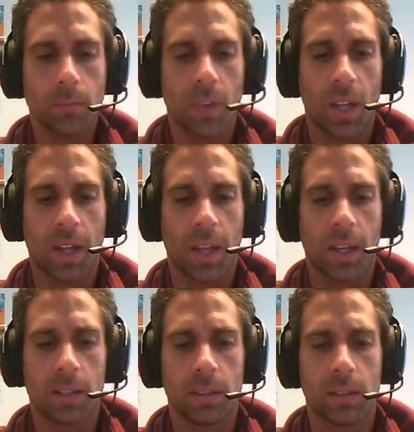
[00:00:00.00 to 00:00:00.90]
I had
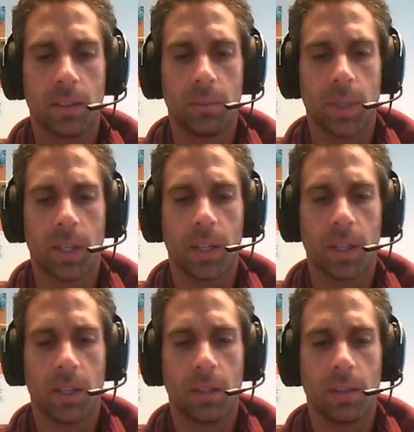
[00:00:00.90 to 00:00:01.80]
it in my
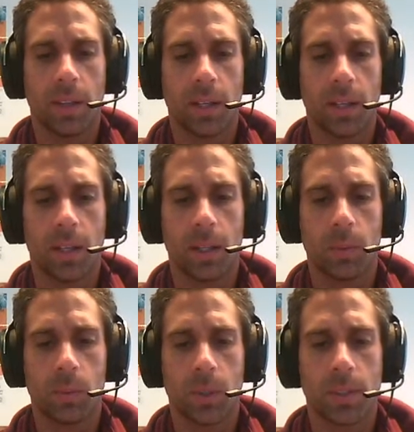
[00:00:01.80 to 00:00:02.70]
head that I
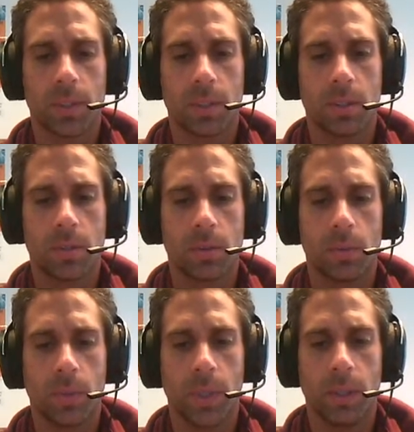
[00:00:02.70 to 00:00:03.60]
wanted to
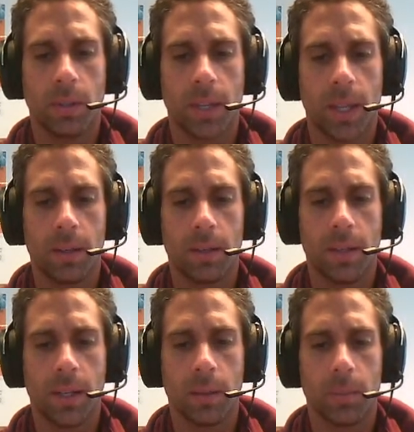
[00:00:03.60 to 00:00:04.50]
win that
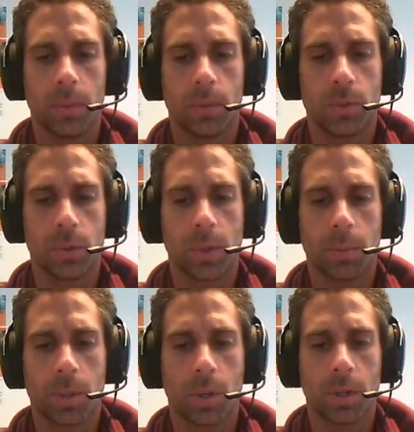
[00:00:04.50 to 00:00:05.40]
damn dream
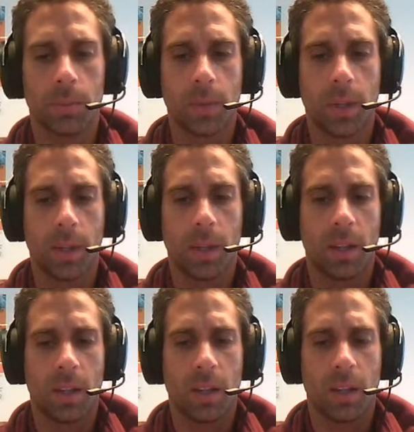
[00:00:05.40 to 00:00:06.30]
car.
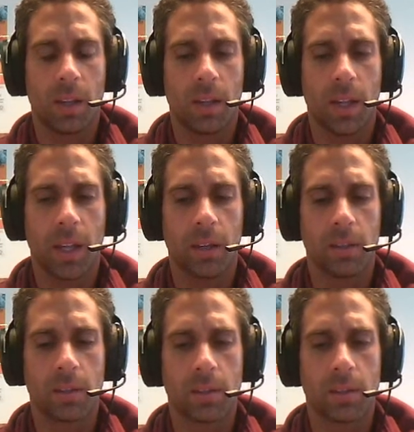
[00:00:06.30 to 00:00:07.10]
And,